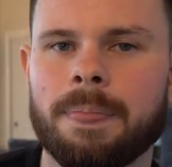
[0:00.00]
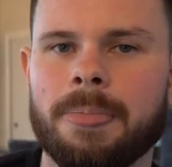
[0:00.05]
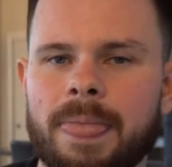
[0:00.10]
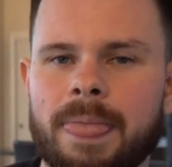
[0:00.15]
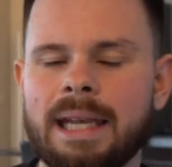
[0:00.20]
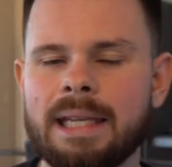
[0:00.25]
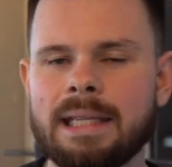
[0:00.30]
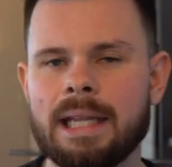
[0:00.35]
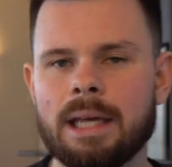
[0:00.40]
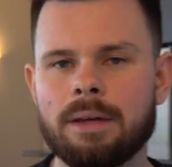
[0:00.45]
They
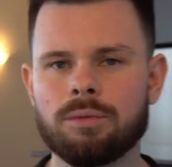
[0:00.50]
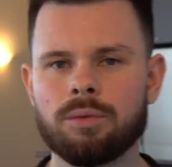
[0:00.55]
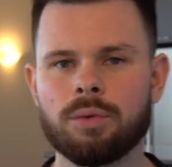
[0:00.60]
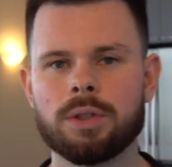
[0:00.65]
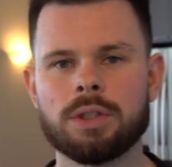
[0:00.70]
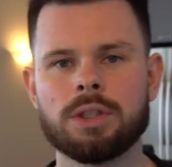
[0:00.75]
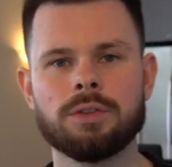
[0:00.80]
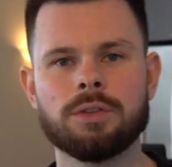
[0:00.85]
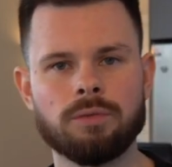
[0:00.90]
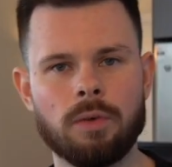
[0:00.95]

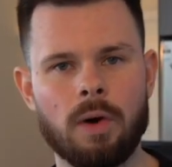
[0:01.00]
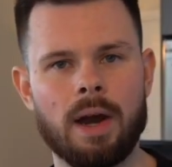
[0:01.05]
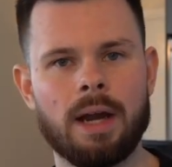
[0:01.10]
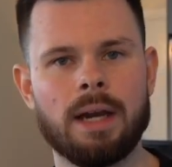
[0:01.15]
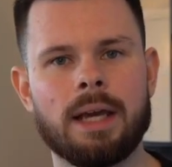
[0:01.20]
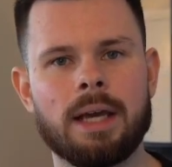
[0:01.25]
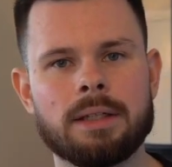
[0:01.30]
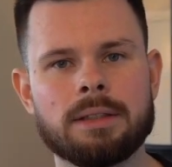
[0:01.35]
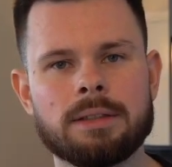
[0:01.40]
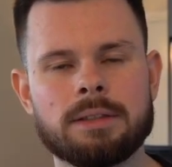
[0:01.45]
leveraged
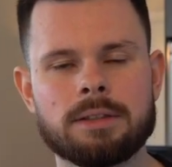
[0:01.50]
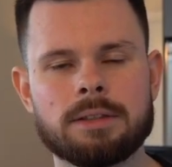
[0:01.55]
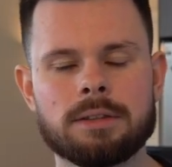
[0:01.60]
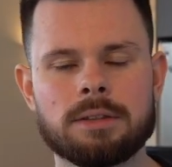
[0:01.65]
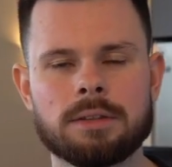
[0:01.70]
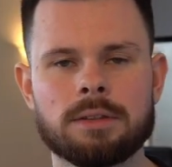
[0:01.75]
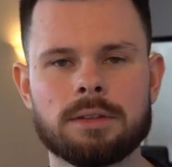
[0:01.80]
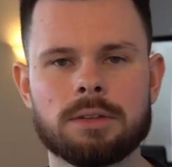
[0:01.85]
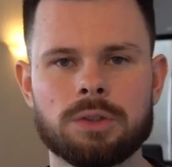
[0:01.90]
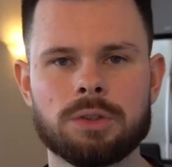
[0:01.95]
finance
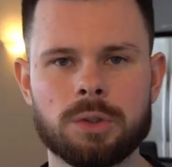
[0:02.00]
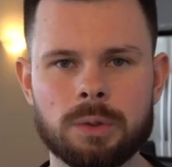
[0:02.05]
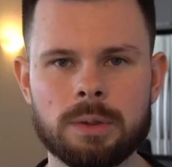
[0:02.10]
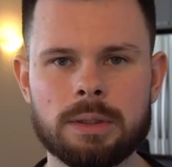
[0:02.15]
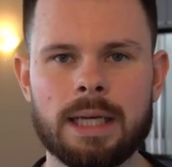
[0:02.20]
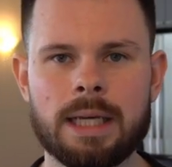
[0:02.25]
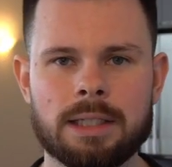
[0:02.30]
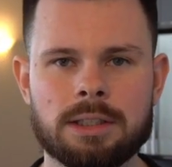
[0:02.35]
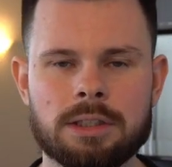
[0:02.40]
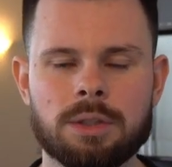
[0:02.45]
to
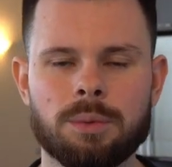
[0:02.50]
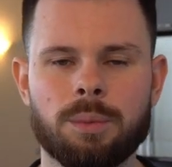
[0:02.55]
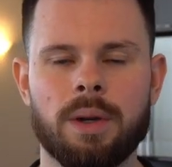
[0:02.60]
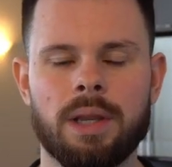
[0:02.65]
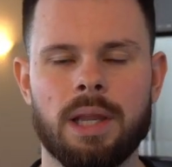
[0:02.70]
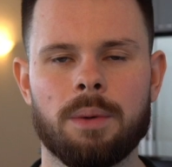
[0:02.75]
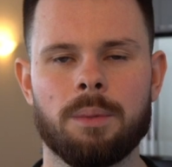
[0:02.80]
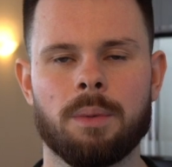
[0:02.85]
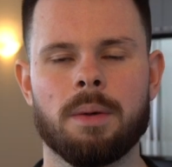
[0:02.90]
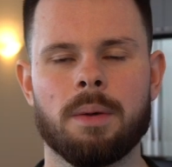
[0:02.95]
get to where
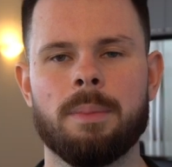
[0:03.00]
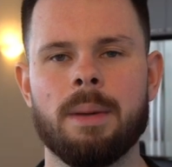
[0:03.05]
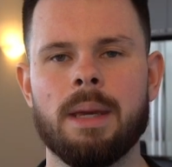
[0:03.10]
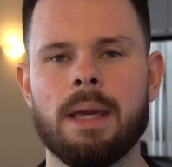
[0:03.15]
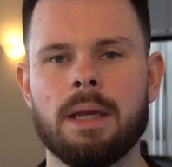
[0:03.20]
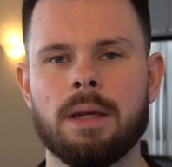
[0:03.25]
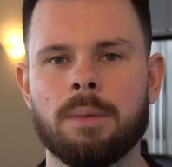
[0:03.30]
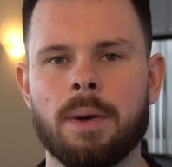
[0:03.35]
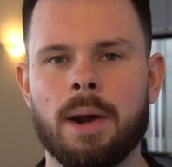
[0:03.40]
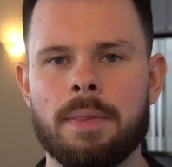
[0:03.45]
they want to
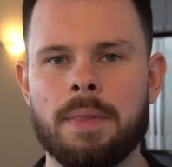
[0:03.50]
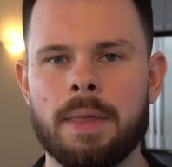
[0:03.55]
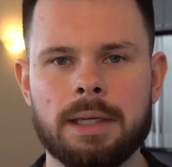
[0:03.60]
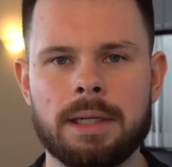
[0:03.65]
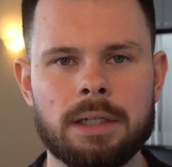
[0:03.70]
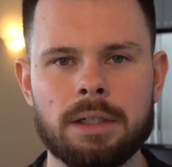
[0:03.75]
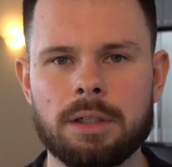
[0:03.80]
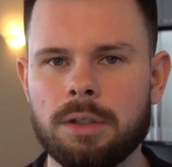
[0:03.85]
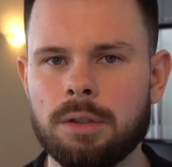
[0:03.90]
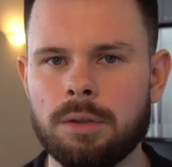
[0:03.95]
be, right? They
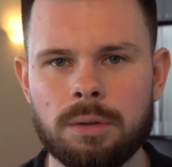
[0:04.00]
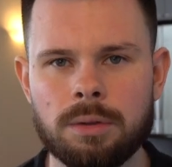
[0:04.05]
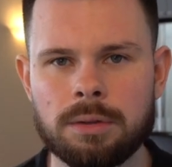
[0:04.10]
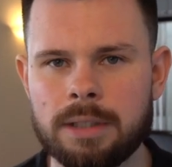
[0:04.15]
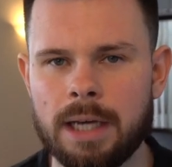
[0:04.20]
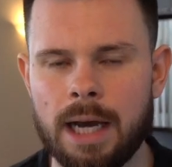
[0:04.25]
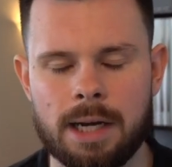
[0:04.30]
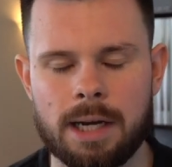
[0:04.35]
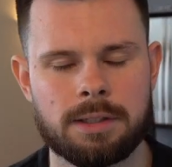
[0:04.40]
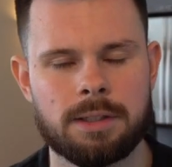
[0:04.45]
didn't use
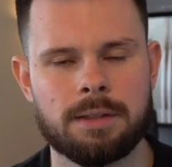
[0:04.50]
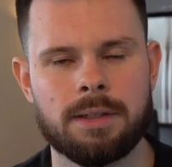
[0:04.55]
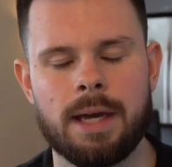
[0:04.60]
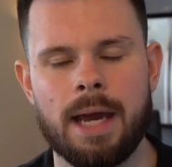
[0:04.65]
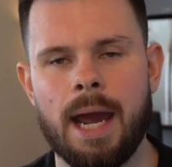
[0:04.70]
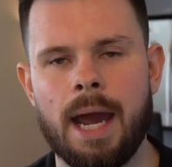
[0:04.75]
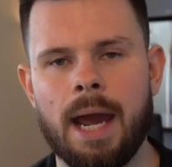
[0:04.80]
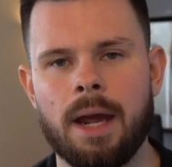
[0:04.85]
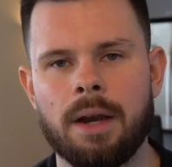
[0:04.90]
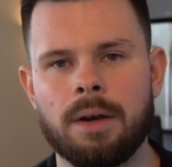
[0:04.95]
cash that they
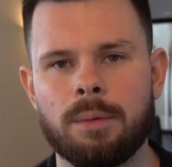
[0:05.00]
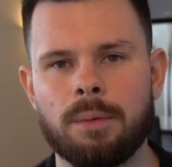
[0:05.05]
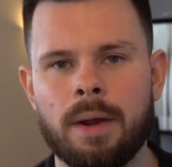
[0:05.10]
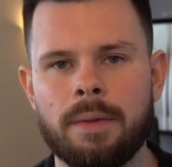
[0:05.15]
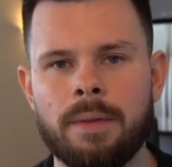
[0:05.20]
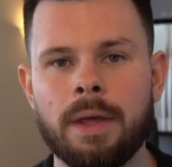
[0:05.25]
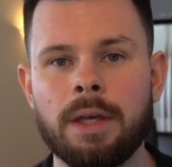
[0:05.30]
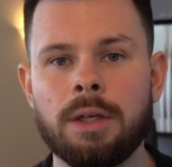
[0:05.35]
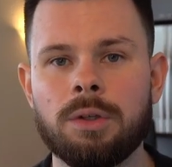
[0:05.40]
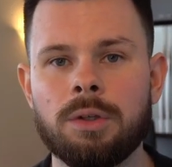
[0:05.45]
had, right?
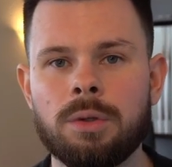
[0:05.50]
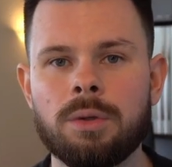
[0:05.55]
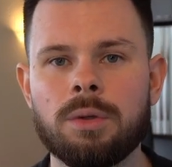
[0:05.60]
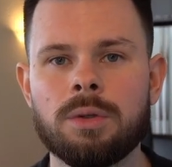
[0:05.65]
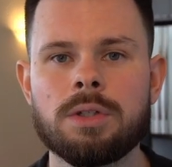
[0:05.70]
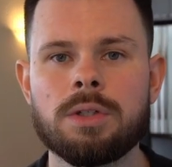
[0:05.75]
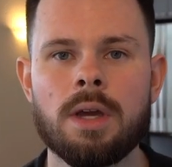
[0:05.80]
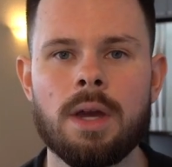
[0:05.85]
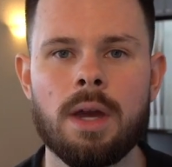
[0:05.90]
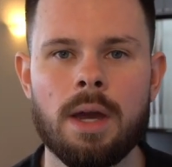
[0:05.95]
They
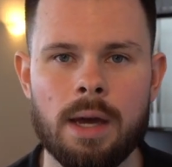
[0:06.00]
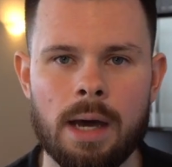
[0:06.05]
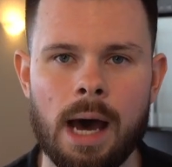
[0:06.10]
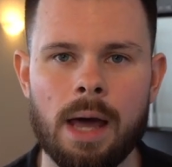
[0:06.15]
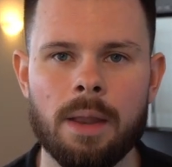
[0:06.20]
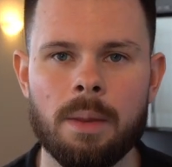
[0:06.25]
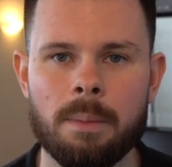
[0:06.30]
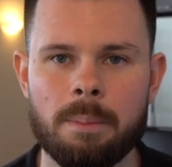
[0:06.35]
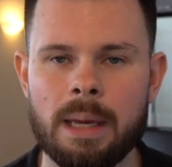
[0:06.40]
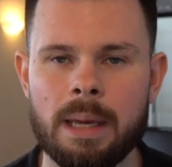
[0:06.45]
used
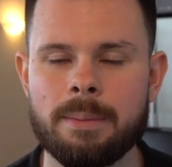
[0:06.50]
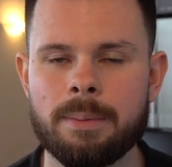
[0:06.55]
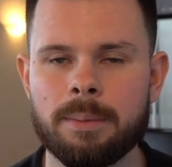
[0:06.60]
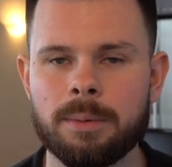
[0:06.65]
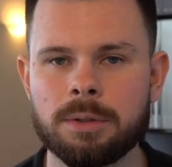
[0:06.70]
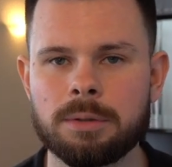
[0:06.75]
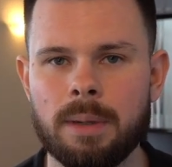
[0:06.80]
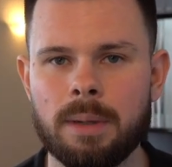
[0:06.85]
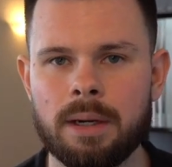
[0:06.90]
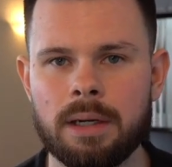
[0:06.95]
other
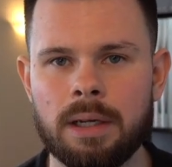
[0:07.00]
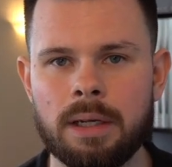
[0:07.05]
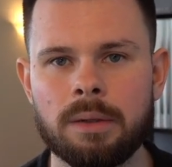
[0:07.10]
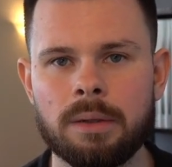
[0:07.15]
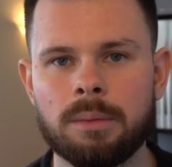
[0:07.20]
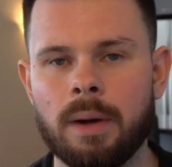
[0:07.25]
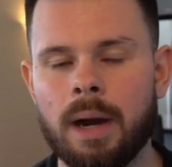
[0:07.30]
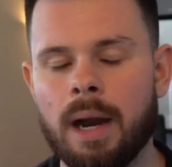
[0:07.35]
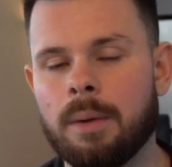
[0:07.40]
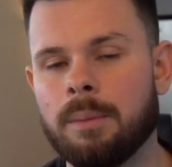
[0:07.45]
people's money,
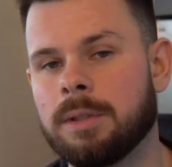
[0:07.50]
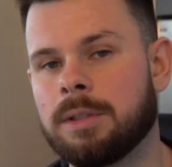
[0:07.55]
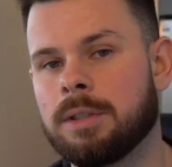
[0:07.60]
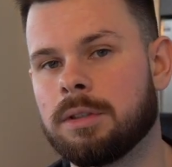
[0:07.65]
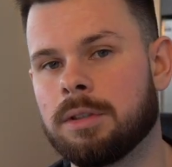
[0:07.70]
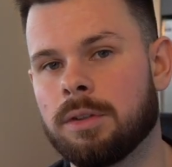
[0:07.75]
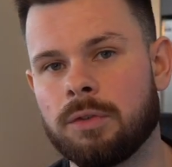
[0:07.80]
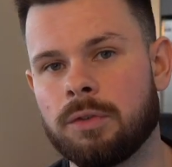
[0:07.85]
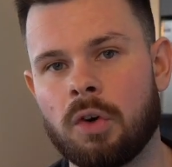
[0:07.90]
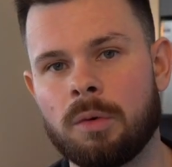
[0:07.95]
right? Which is
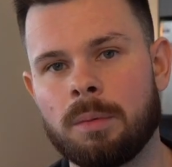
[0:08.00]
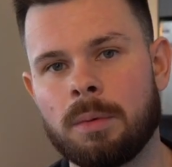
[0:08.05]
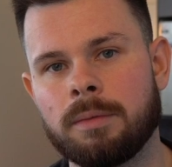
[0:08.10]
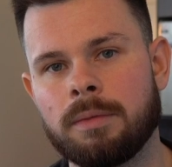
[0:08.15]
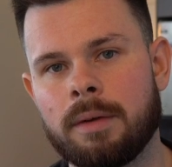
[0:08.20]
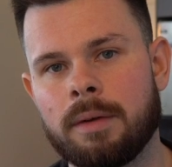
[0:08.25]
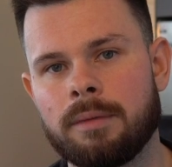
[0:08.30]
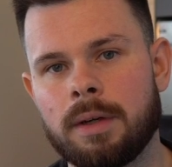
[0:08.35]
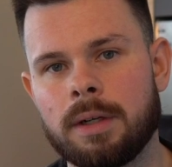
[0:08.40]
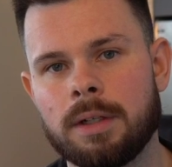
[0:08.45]
a form of
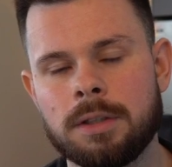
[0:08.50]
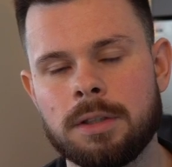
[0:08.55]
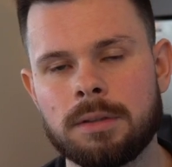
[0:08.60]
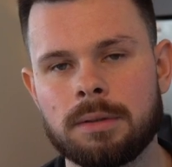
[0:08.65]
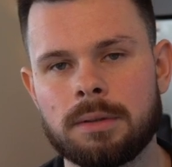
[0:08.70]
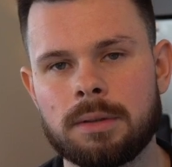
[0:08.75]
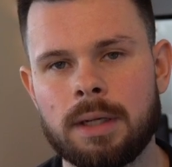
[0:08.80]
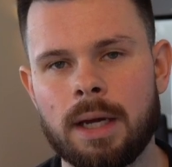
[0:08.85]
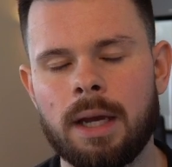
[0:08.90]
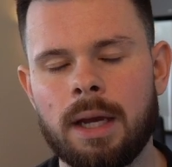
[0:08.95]
leverage,
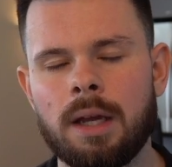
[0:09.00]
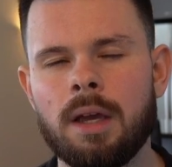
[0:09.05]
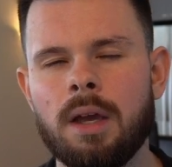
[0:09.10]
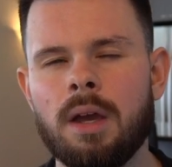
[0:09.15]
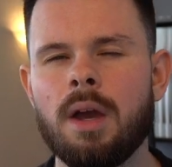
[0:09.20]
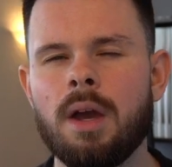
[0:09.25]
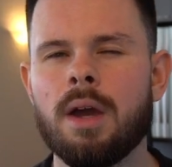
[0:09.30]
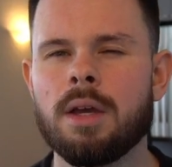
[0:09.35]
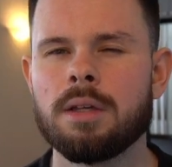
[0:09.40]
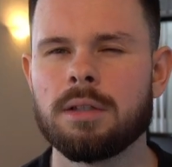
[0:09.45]
okay?
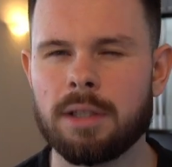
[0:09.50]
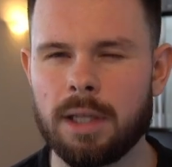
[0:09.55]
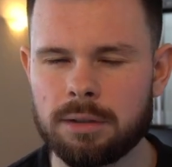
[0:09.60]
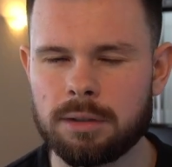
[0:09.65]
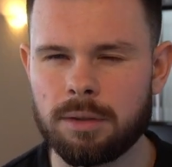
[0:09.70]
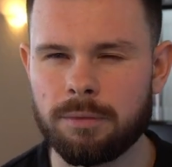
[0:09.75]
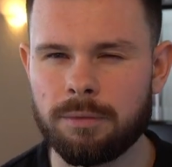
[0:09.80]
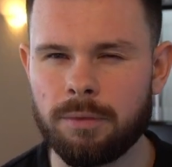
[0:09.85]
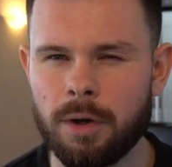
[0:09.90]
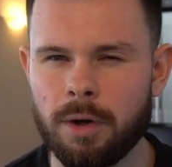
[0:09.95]
So that's
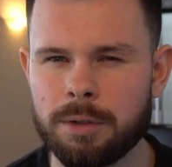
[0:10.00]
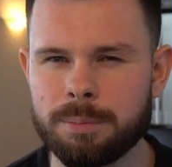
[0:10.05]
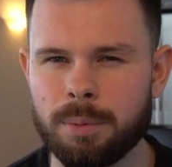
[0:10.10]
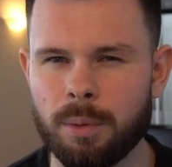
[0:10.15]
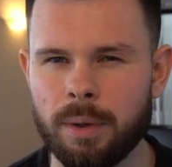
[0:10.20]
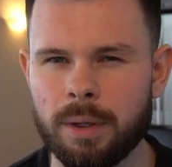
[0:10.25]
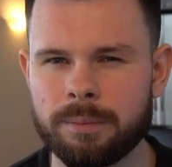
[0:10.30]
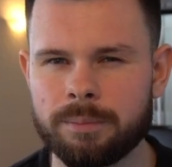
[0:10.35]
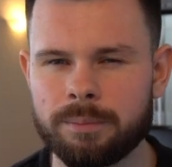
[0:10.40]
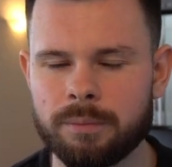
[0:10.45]
the first
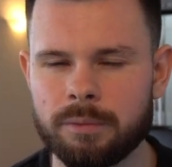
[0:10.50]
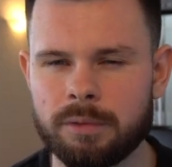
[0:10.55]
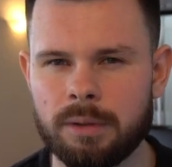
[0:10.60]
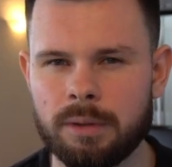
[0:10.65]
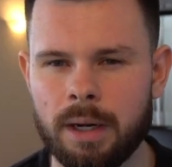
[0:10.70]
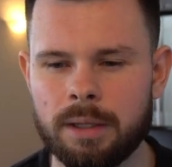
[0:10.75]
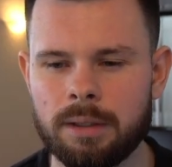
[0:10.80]
point, right?